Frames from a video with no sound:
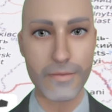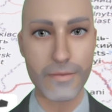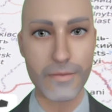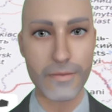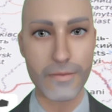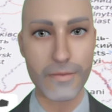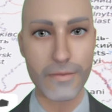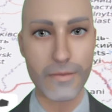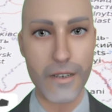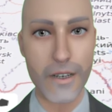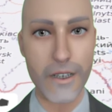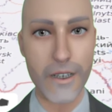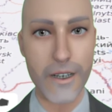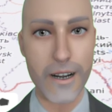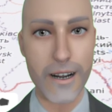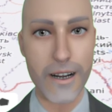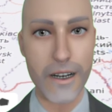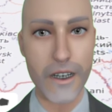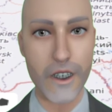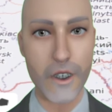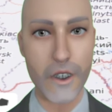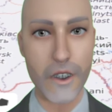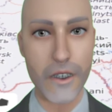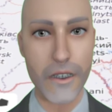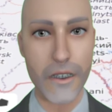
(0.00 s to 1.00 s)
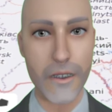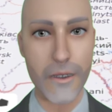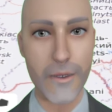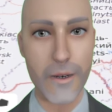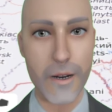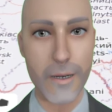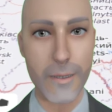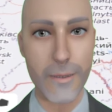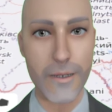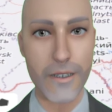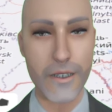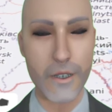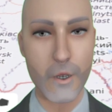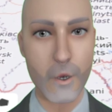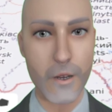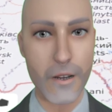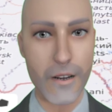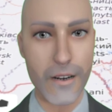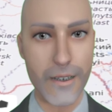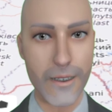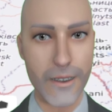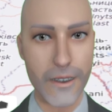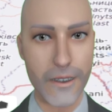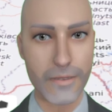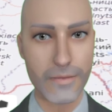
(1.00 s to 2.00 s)
That's actually corroborated
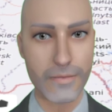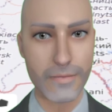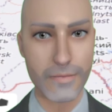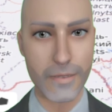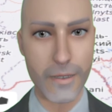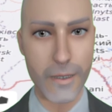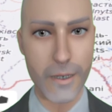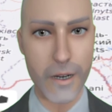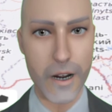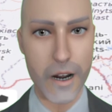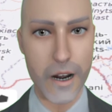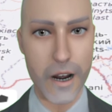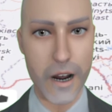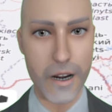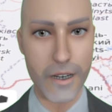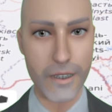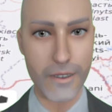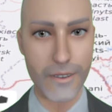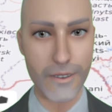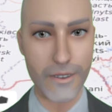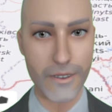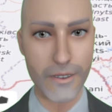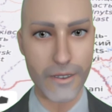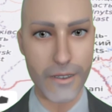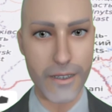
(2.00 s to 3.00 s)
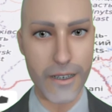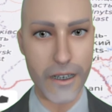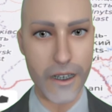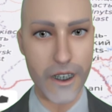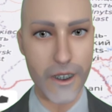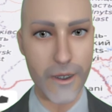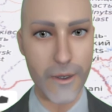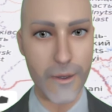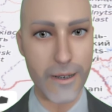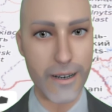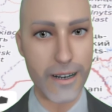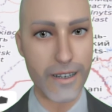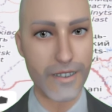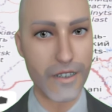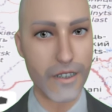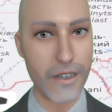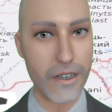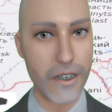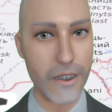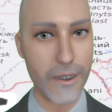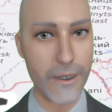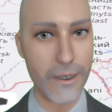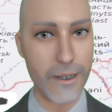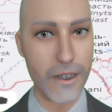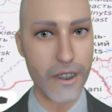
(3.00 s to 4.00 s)
with picture
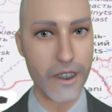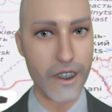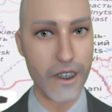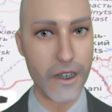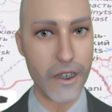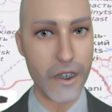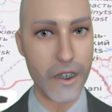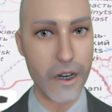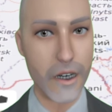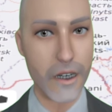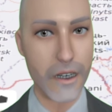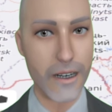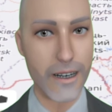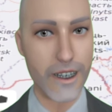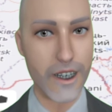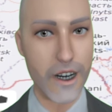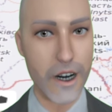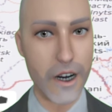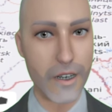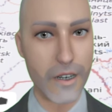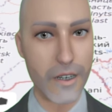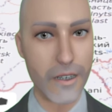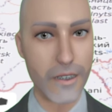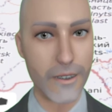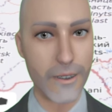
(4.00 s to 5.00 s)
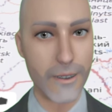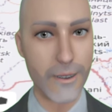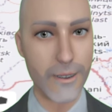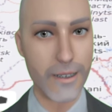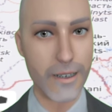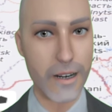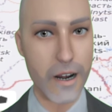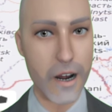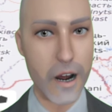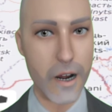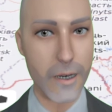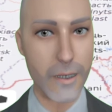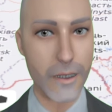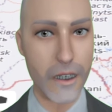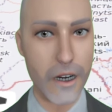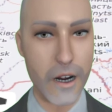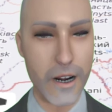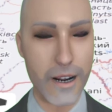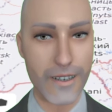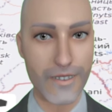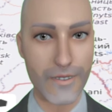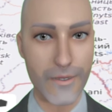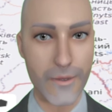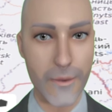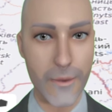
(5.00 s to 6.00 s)
evidence and geolocation evidence.
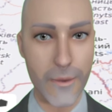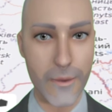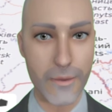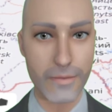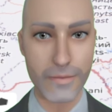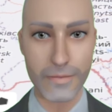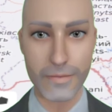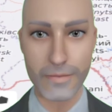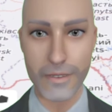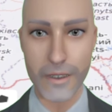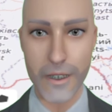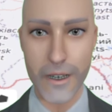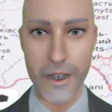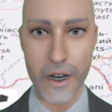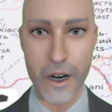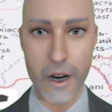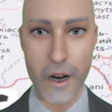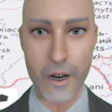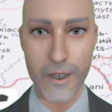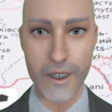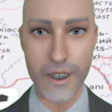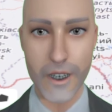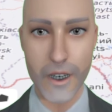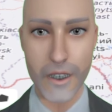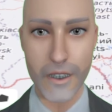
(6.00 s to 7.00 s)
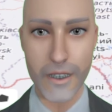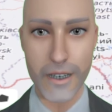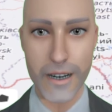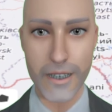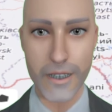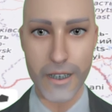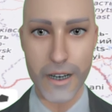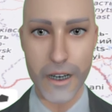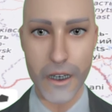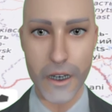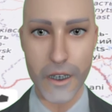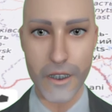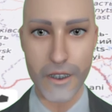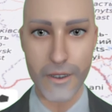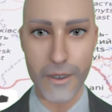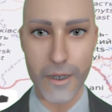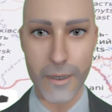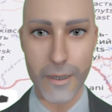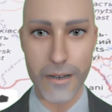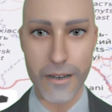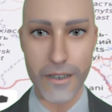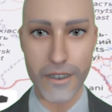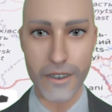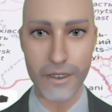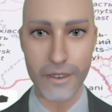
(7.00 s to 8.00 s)
However, and I'll show that, I can
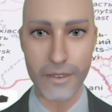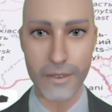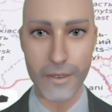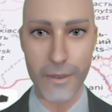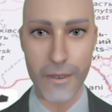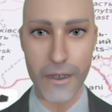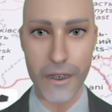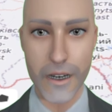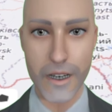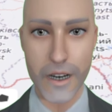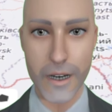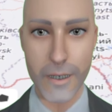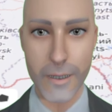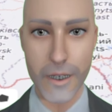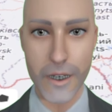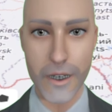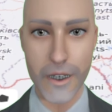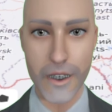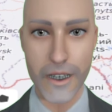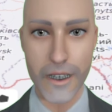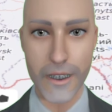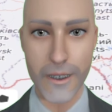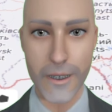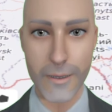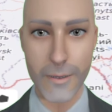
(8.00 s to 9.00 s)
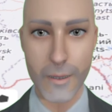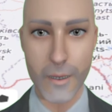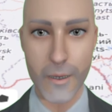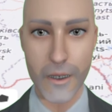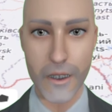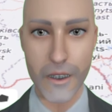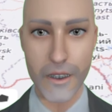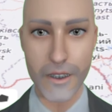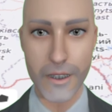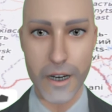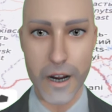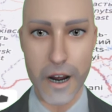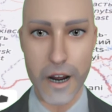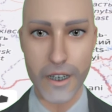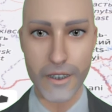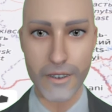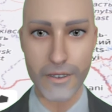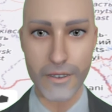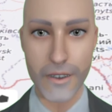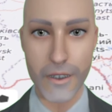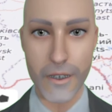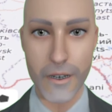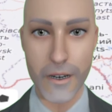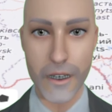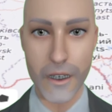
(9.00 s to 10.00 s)
probably bring that up on our next report, but
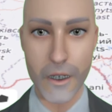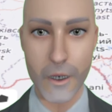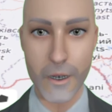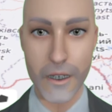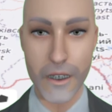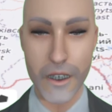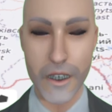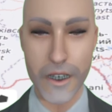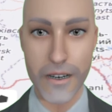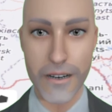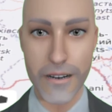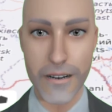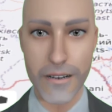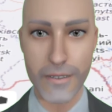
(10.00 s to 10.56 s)
really quickly,